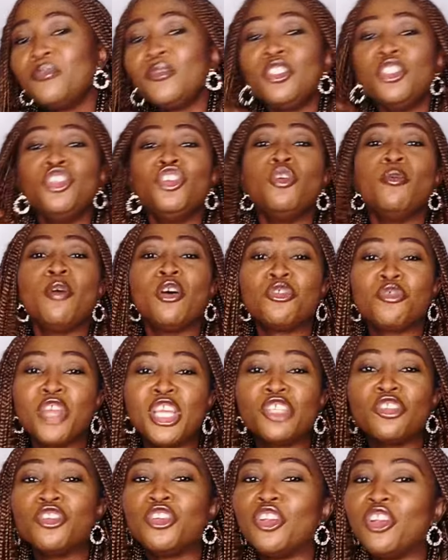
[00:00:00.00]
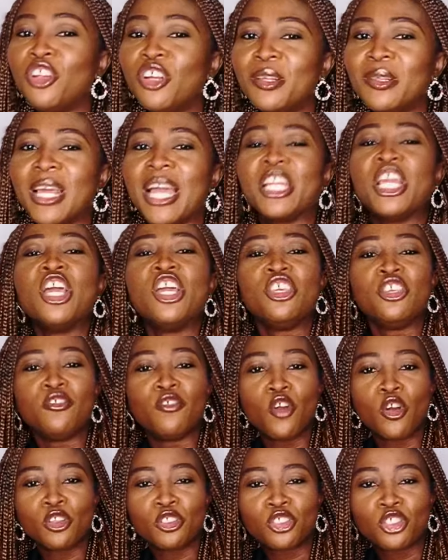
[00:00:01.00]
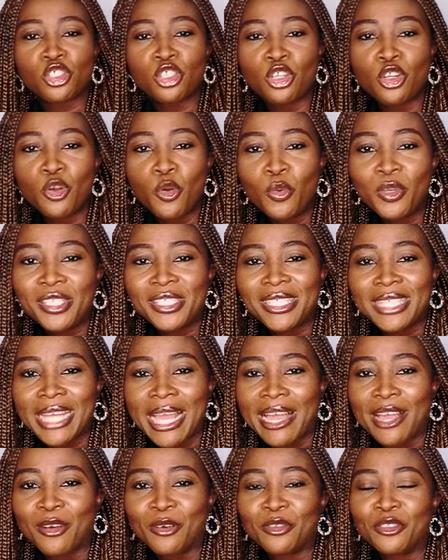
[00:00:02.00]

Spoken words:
you know, but on radio you learn that you've got to slow it down,